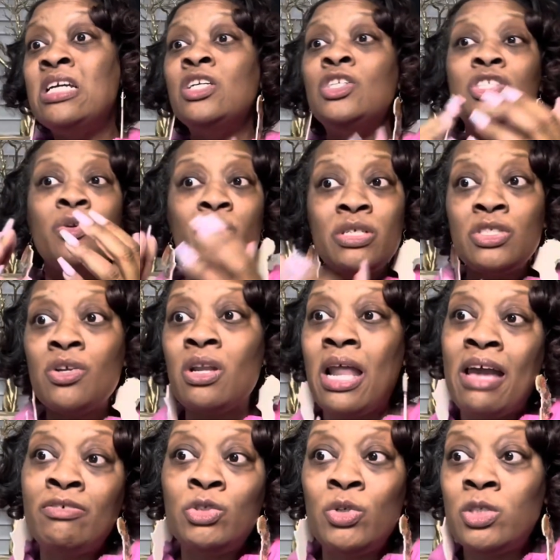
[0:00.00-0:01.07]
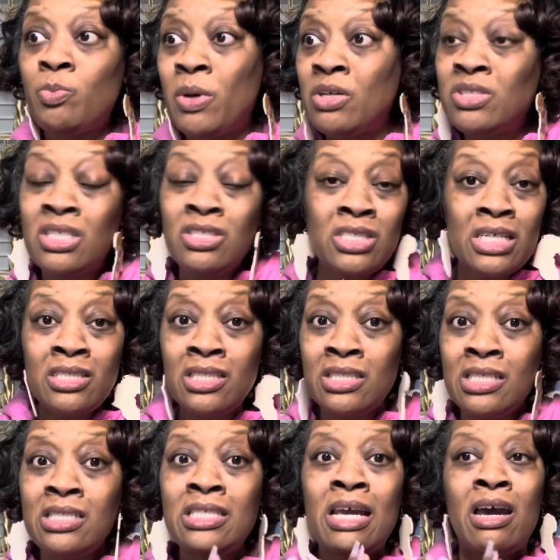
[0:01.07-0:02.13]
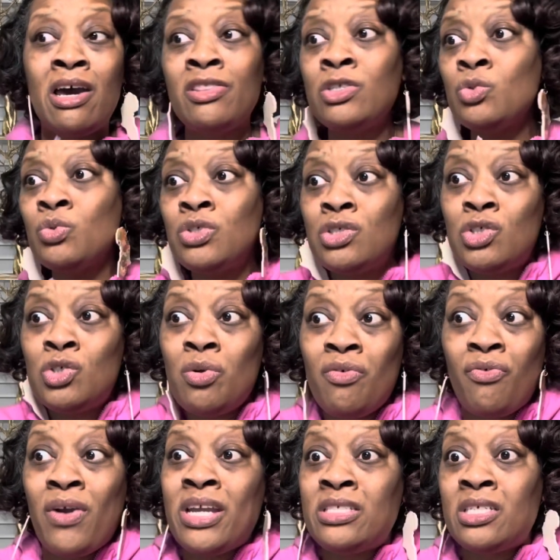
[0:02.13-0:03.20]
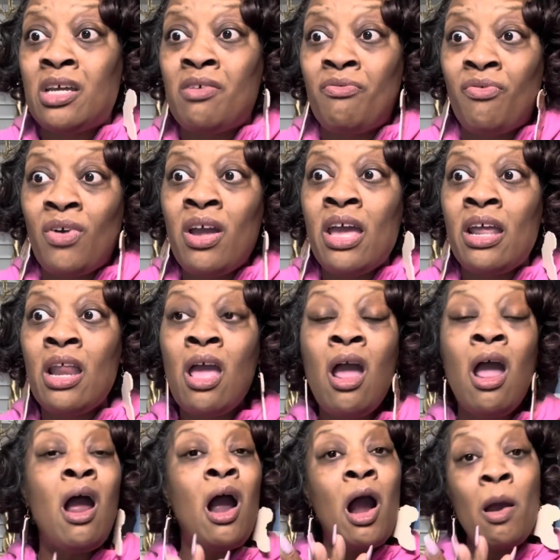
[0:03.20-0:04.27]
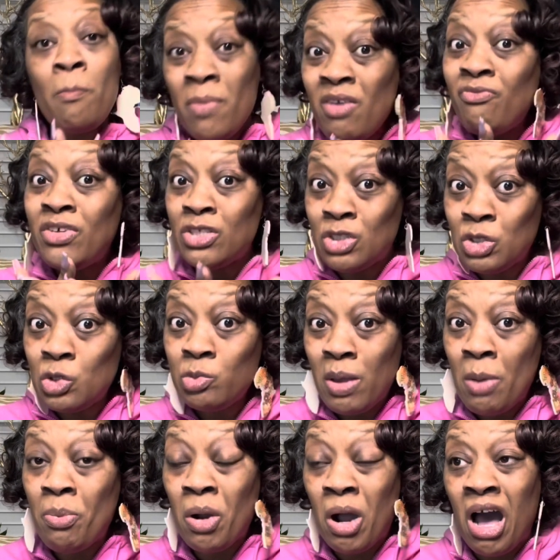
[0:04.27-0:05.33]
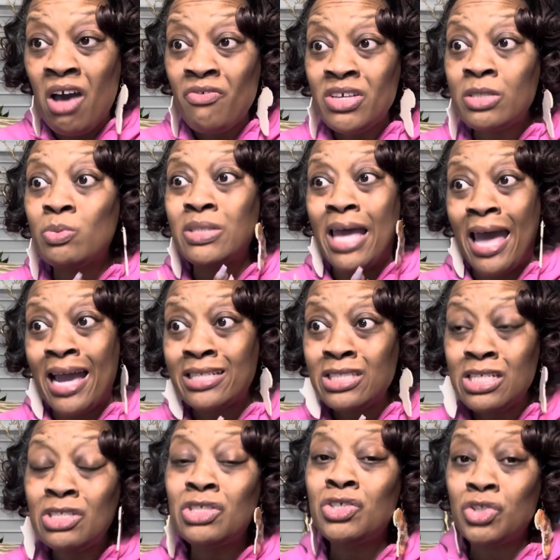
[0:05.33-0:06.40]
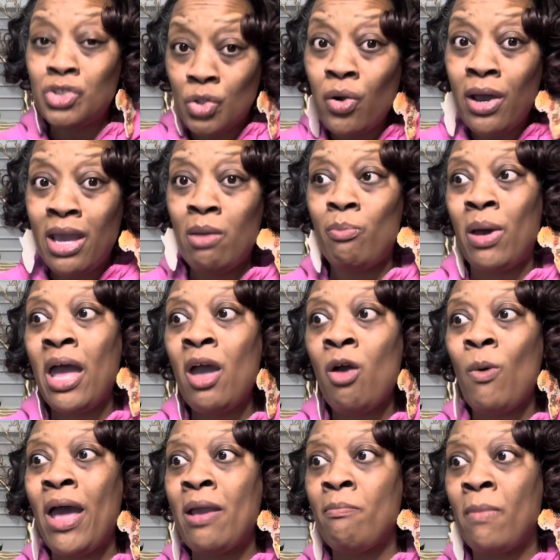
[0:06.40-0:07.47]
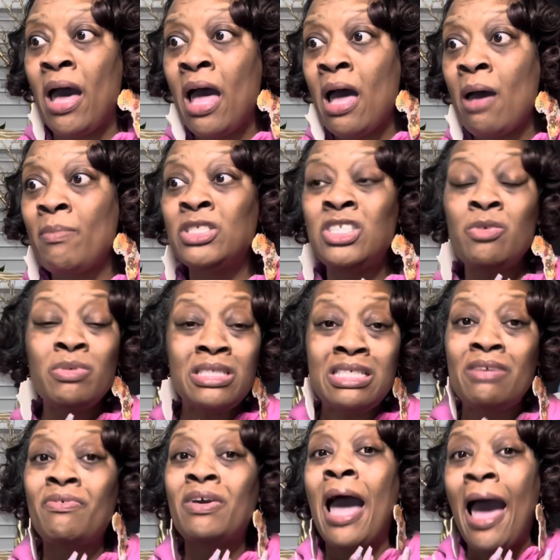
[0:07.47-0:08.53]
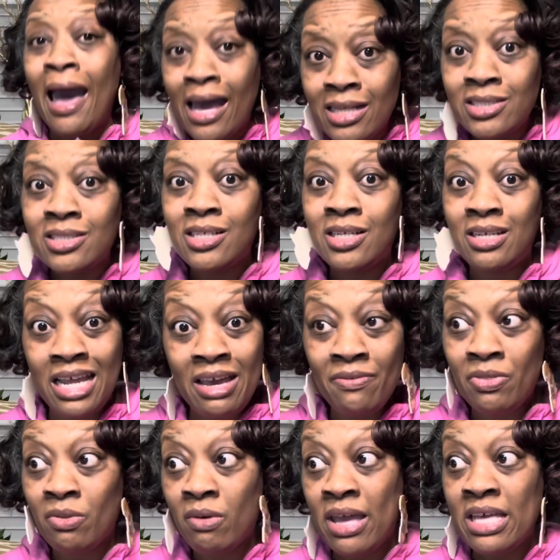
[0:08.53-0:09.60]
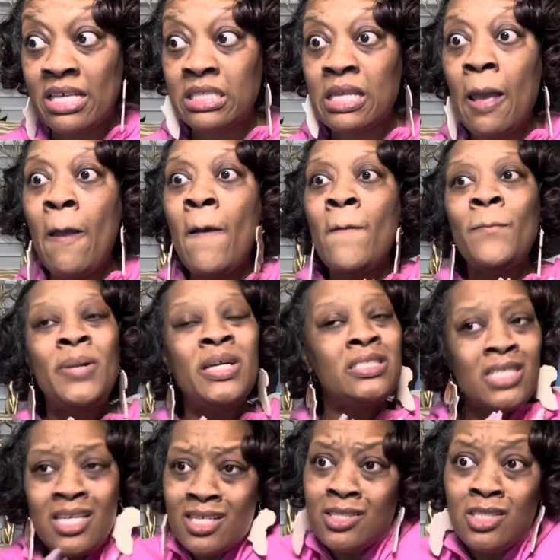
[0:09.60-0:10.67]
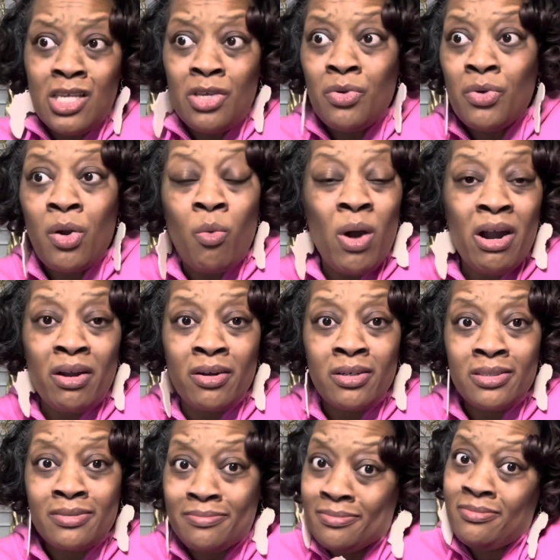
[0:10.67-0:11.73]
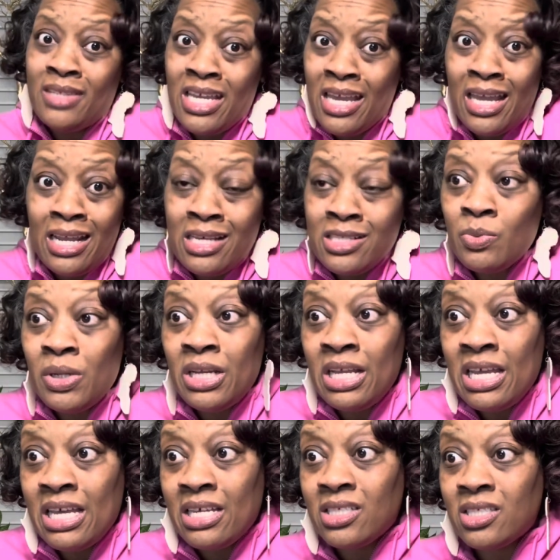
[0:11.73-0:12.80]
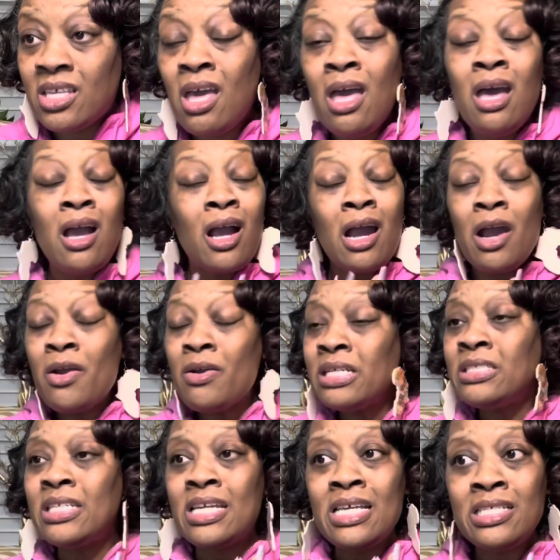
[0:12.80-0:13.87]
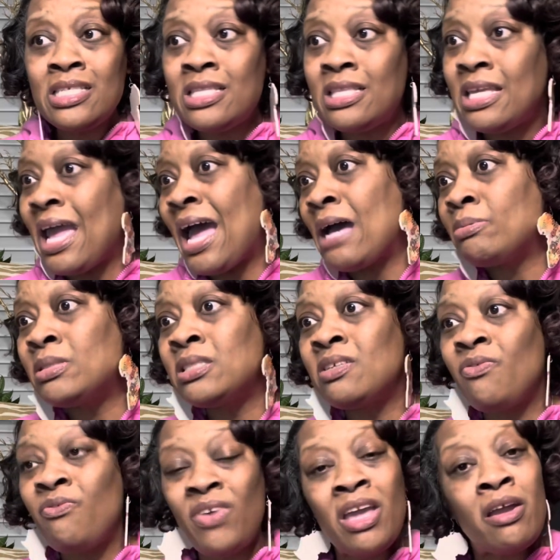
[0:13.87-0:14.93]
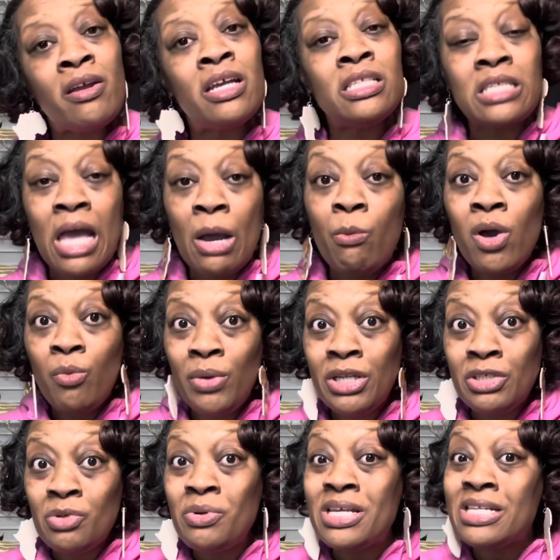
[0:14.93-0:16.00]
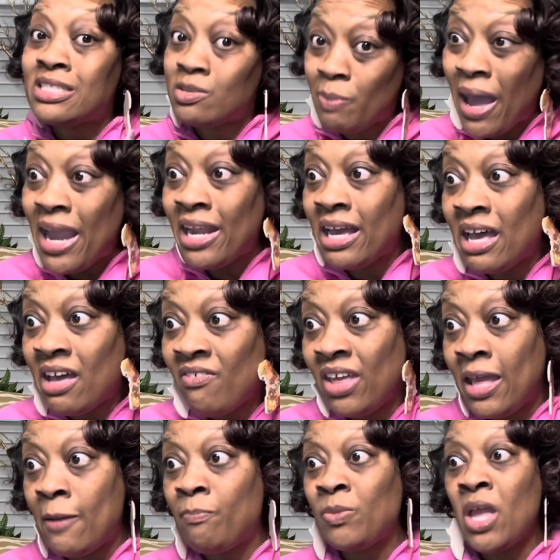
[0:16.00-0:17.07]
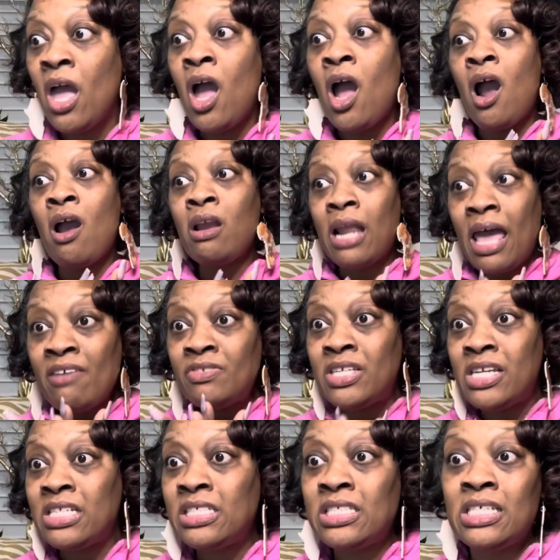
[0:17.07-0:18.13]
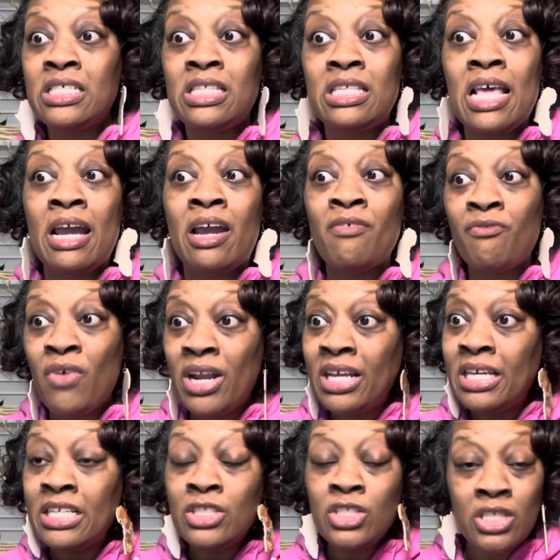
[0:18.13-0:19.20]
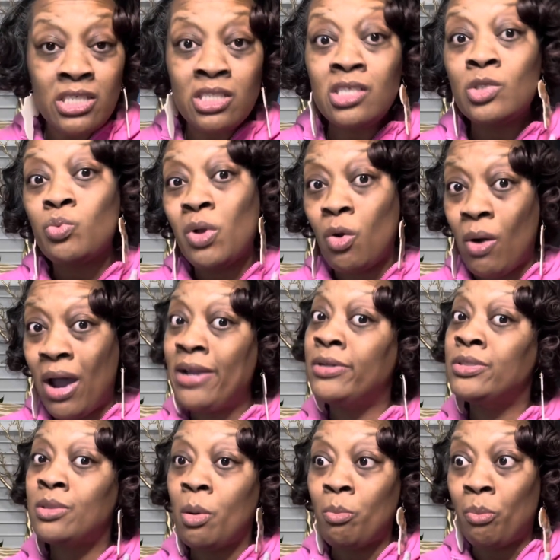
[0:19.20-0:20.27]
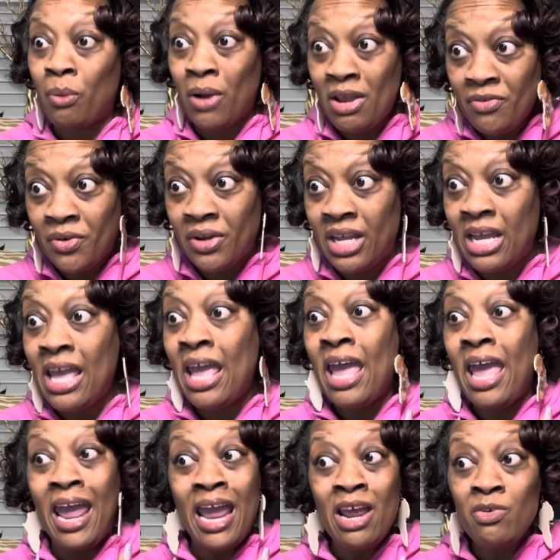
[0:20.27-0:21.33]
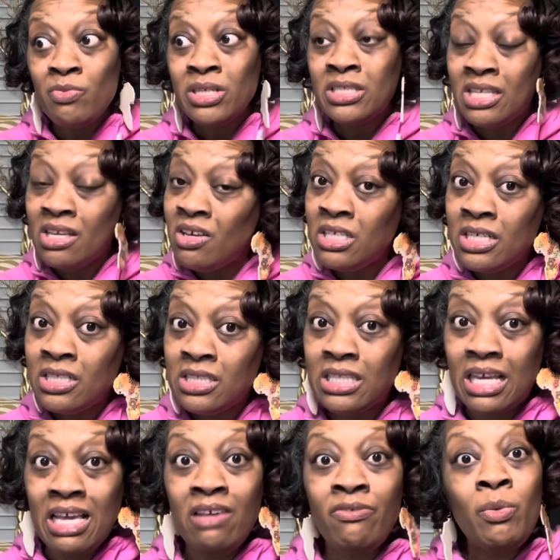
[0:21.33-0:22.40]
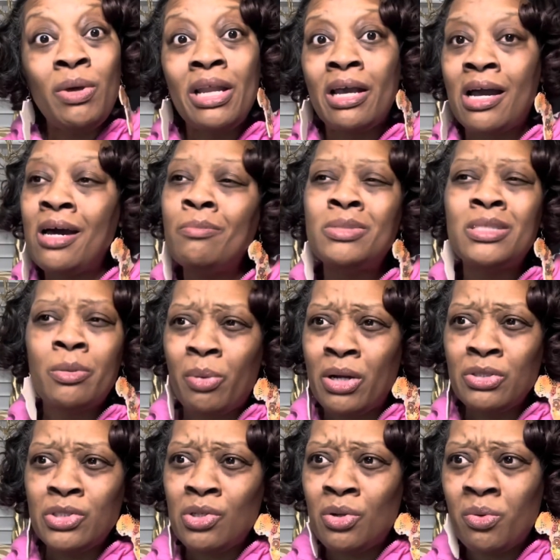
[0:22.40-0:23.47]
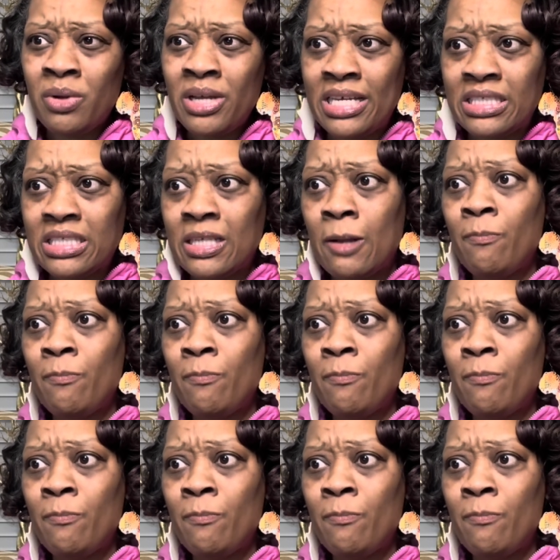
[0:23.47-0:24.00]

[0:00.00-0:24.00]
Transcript: She risked her life to expose injustices that others were just too afraid to confront. Her Memphis newspaper office was actually destroyed by a white mob, and she received constant death threats, but she continued her work. It is what it is. Courage isn't the absence of fear, it's what we do in spite of it. Her life teaches us that confronting injustice requires bravery and resilience, even when it comes at personal risk.